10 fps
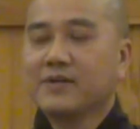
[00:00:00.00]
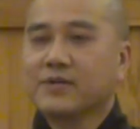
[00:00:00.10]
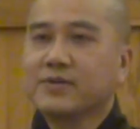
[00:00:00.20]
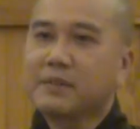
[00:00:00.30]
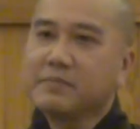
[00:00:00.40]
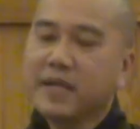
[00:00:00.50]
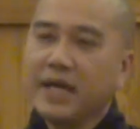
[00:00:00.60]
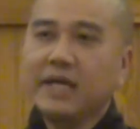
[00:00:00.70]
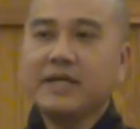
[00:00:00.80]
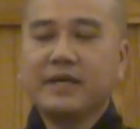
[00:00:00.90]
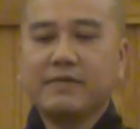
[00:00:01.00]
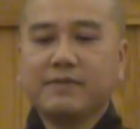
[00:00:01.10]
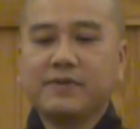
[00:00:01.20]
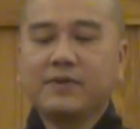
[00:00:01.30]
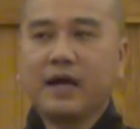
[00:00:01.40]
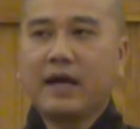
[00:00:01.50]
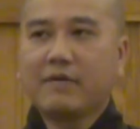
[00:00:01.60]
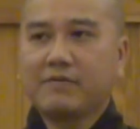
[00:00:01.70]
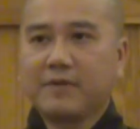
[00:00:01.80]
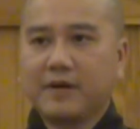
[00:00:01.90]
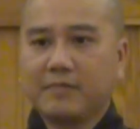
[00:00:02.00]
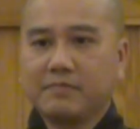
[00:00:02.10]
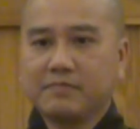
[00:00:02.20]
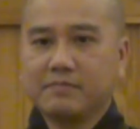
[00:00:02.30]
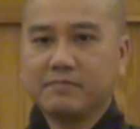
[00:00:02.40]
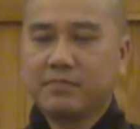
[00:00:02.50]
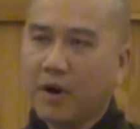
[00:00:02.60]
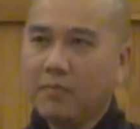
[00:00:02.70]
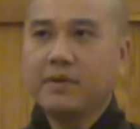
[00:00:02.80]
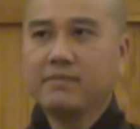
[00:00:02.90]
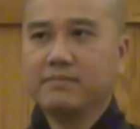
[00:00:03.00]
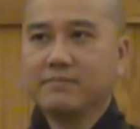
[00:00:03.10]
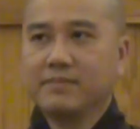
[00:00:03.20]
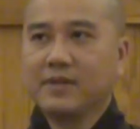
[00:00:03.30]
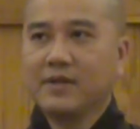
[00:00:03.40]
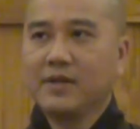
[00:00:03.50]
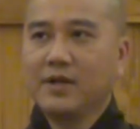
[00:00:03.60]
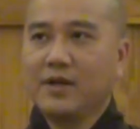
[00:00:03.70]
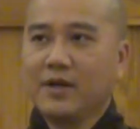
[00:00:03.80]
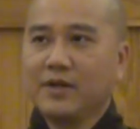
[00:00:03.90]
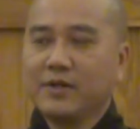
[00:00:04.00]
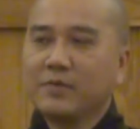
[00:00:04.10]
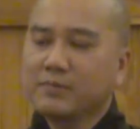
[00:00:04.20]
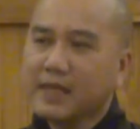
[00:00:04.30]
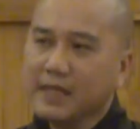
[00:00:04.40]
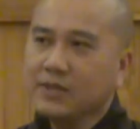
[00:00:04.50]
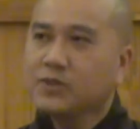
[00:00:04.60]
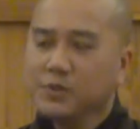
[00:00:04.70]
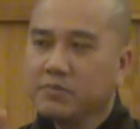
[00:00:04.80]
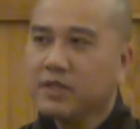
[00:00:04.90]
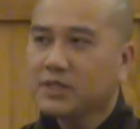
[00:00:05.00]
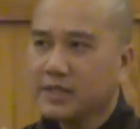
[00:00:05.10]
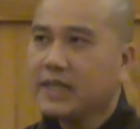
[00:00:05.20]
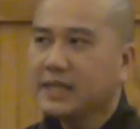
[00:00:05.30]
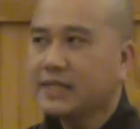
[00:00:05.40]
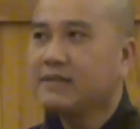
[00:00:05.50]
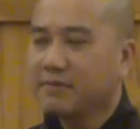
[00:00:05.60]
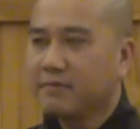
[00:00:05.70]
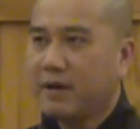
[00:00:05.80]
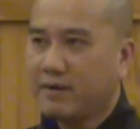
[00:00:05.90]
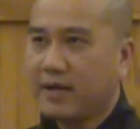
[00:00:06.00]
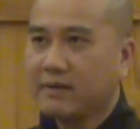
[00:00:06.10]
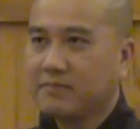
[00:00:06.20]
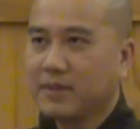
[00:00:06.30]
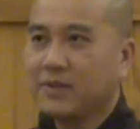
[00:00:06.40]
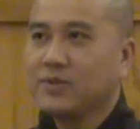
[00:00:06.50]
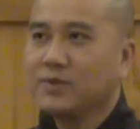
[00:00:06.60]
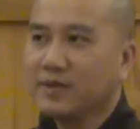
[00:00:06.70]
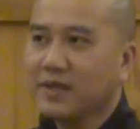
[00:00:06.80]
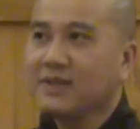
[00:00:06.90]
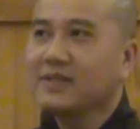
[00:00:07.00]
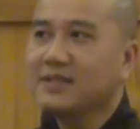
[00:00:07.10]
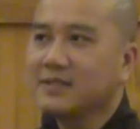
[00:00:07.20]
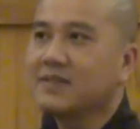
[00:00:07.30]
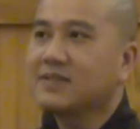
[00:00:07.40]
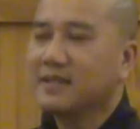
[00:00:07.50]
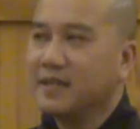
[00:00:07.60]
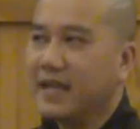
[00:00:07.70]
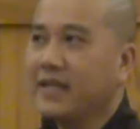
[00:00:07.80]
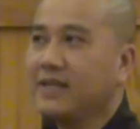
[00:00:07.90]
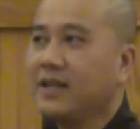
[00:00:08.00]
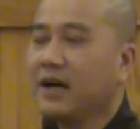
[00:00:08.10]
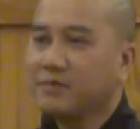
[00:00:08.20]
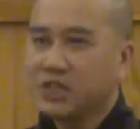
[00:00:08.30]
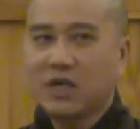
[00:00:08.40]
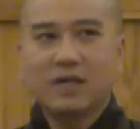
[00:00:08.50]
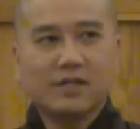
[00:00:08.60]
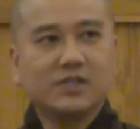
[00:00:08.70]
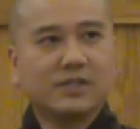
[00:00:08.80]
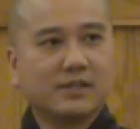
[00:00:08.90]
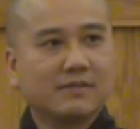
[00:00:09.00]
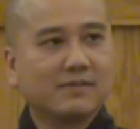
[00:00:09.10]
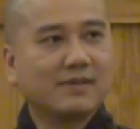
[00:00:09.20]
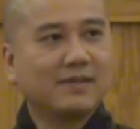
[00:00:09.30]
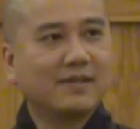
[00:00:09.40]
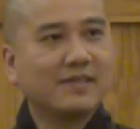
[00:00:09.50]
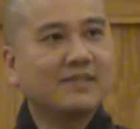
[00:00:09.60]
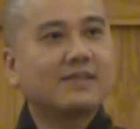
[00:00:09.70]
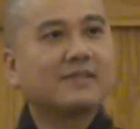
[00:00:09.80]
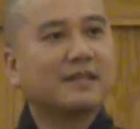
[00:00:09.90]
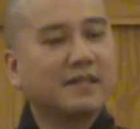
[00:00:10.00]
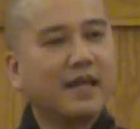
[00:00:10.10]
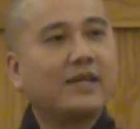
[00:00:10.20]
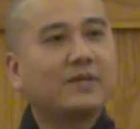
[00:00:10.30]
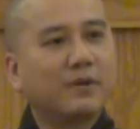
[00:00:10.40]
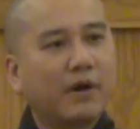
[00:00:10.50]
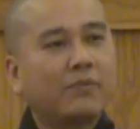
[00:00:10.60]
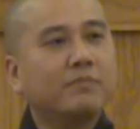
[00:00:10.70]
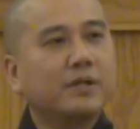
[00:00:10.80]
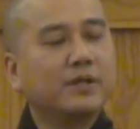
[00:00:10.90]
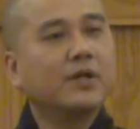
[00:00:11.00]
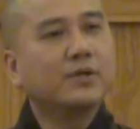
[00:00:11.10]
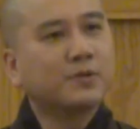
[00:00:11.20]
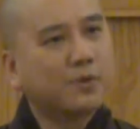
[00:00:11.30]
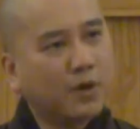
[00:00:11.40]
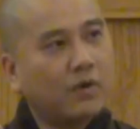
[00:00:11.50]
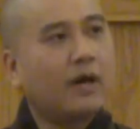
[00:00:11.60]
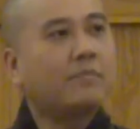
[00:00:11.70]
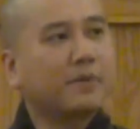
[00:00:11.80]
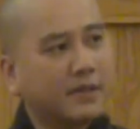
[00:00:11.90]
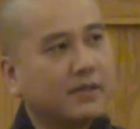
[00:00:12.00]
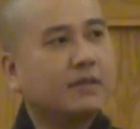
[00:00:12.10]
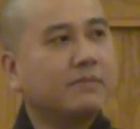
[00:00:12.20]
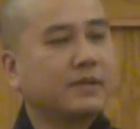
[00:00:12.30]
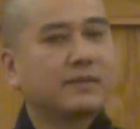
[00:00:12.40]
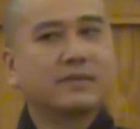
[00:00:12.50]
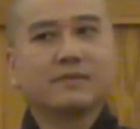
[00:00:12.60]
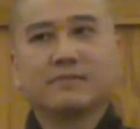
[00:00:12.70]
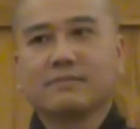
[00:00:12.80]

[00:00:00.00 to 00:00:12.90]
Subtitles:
So someday if you have problem, don't think too much negative about that, but you think this is the day of challenging. This is the day to help me to grow up a little bit.